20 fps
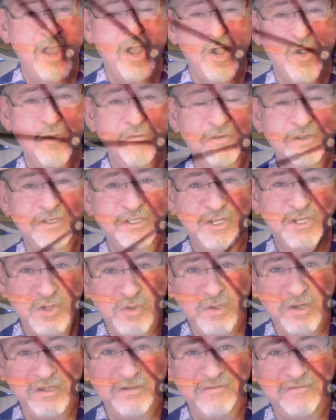Over
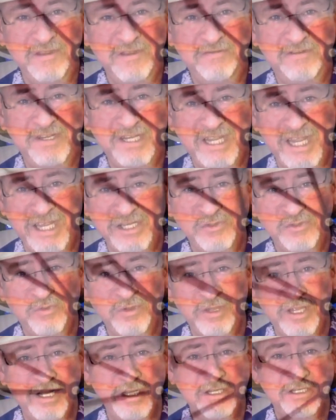250 guests were
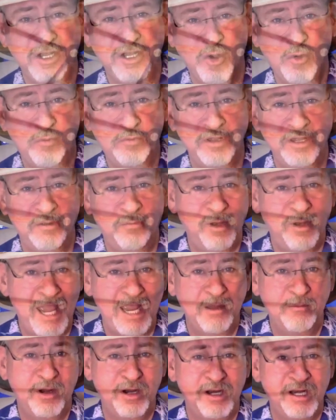there to open the
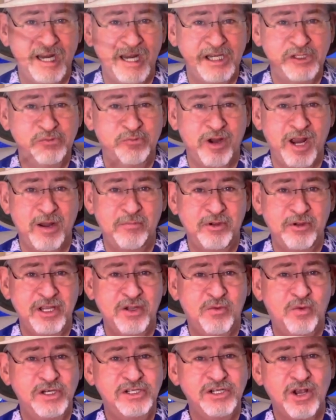Blackberry Lakes property,
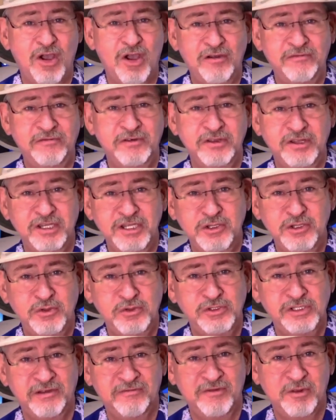which offered the
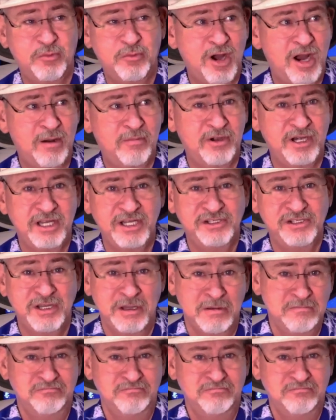use of the property's,